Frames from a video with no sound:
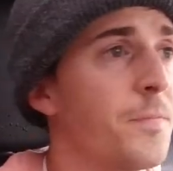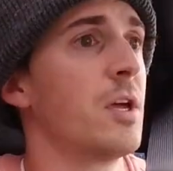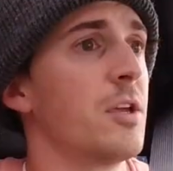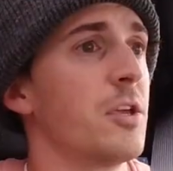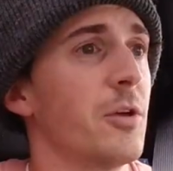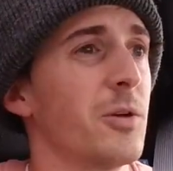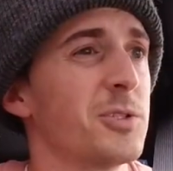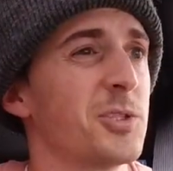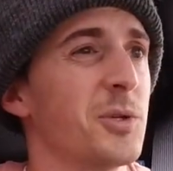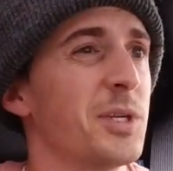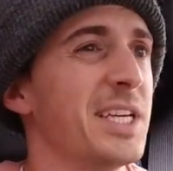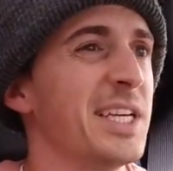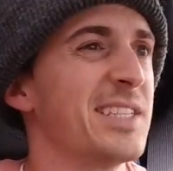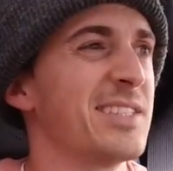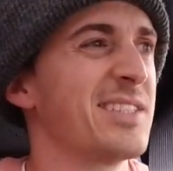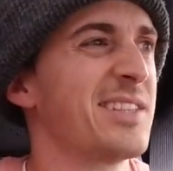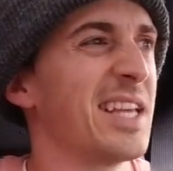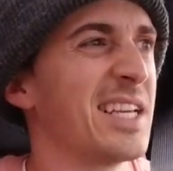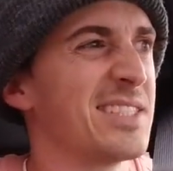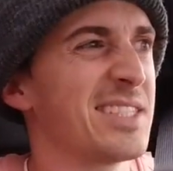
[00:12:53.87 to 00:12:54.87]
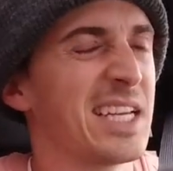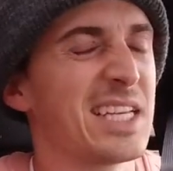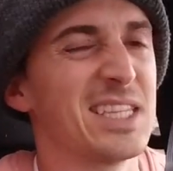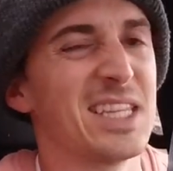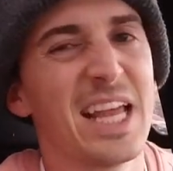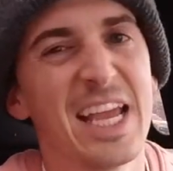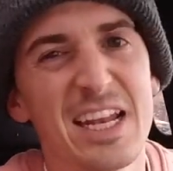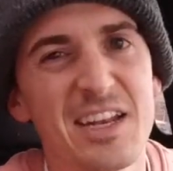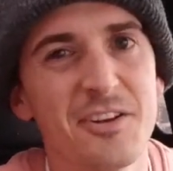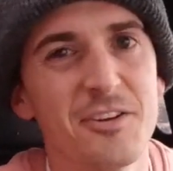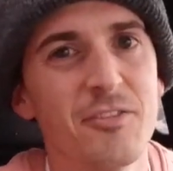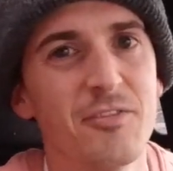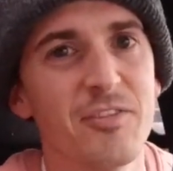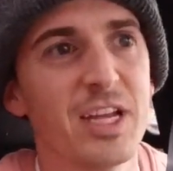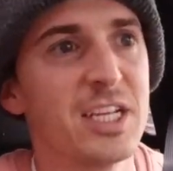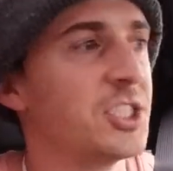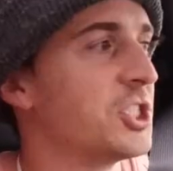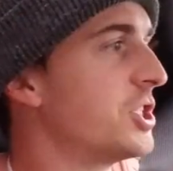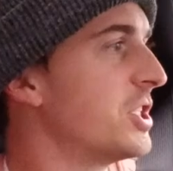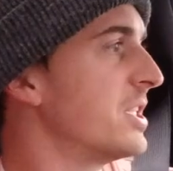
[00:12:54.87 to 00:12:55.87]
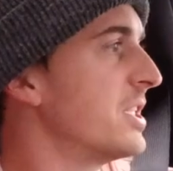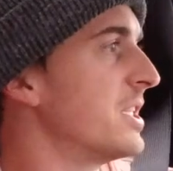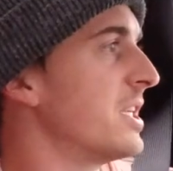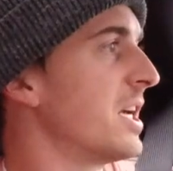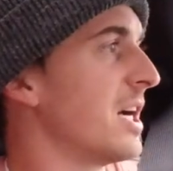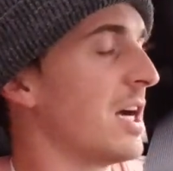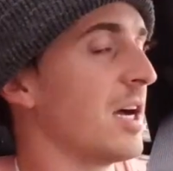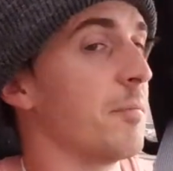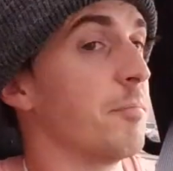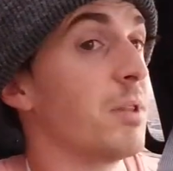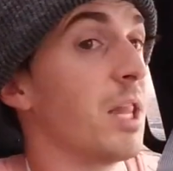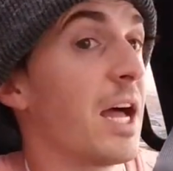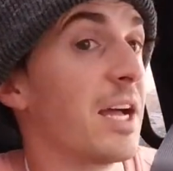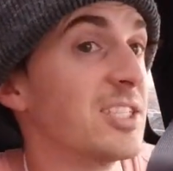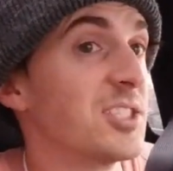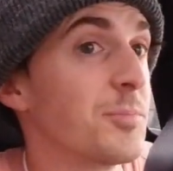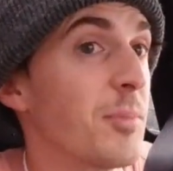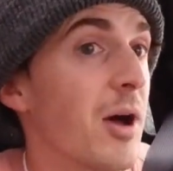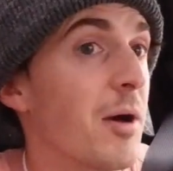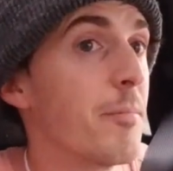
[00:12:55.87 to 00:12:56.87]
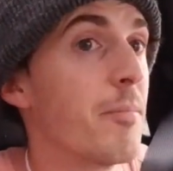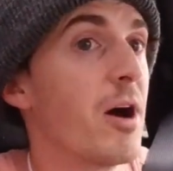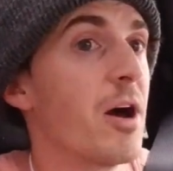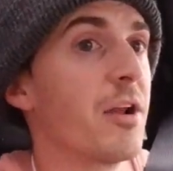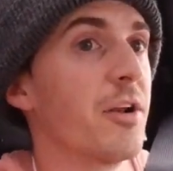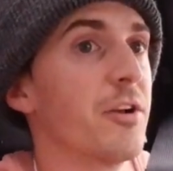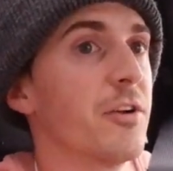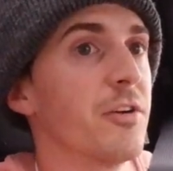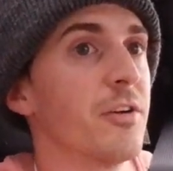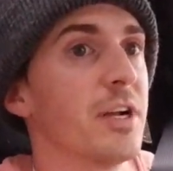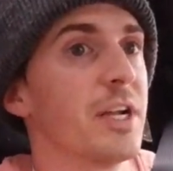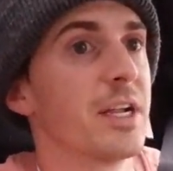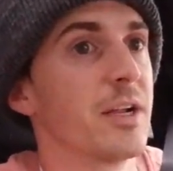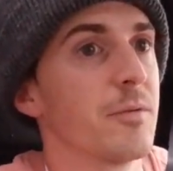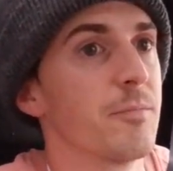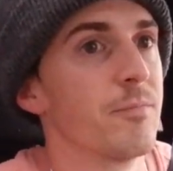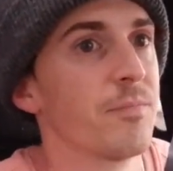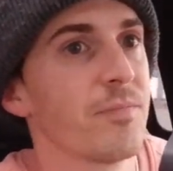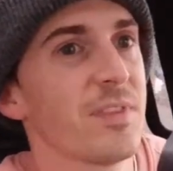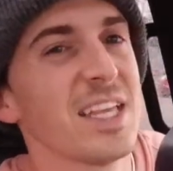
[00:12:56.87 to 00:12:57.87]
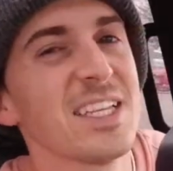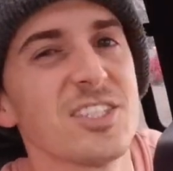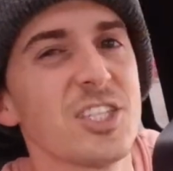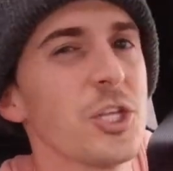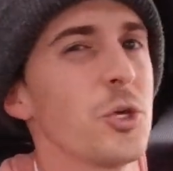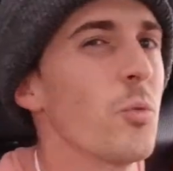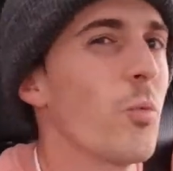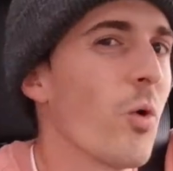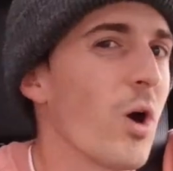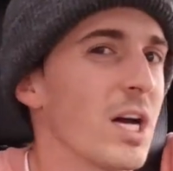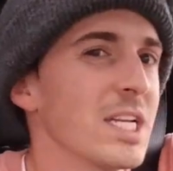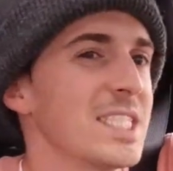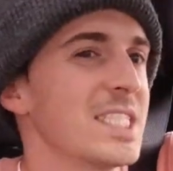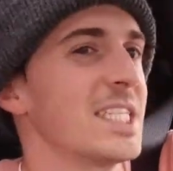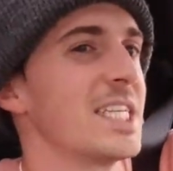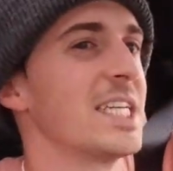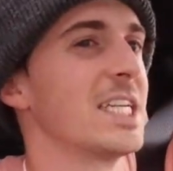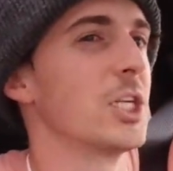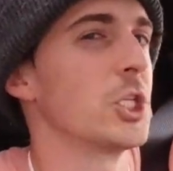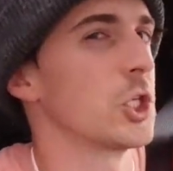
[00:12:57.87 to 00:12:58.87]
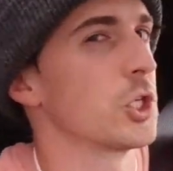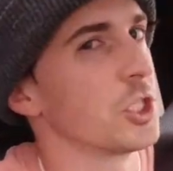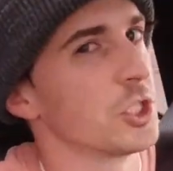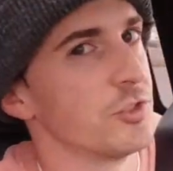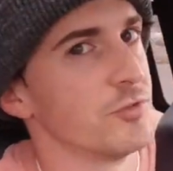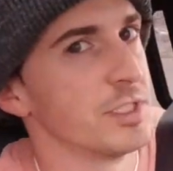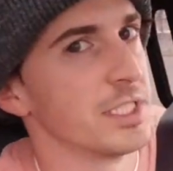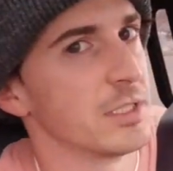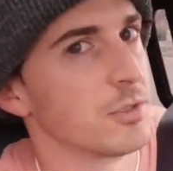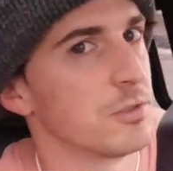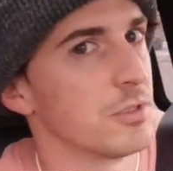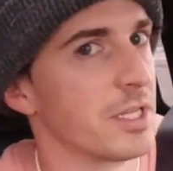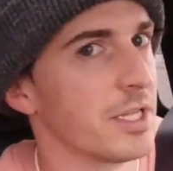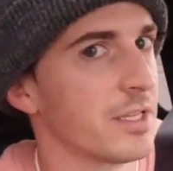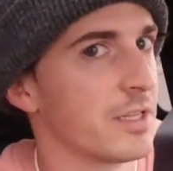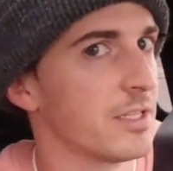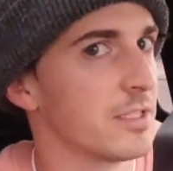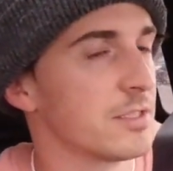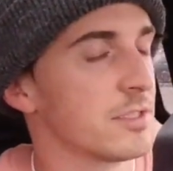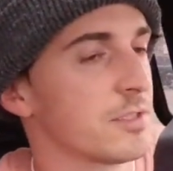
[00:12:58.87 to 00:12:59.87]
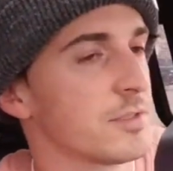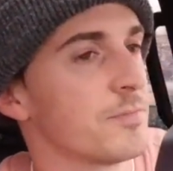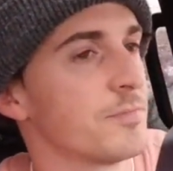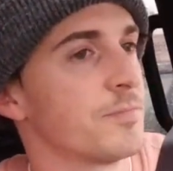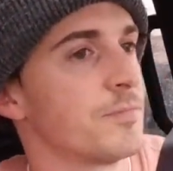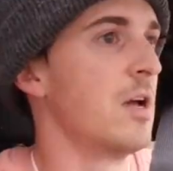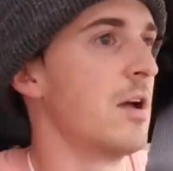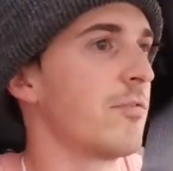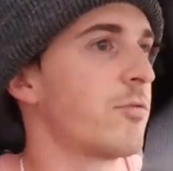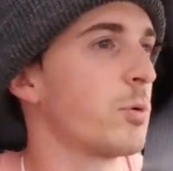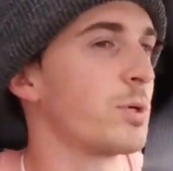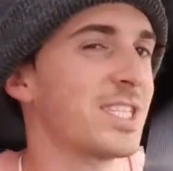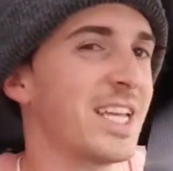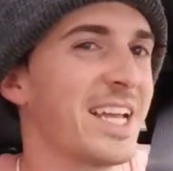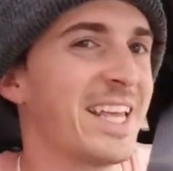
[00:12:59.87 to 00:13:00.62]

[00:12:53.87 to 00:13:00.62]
You also get things like lane intervention, blind spot monitoring, things that you want in a large vehicle like this. Of course, I